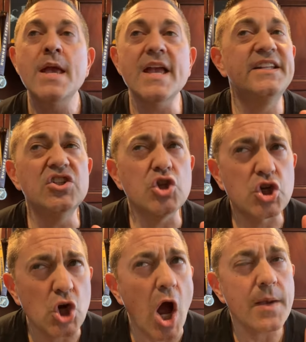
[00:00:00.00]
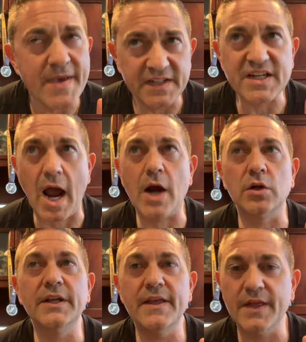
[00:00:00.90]
it didn't shock me
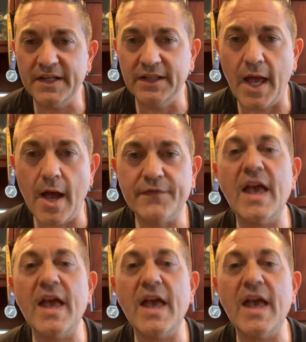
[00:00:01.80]
entirely that he left.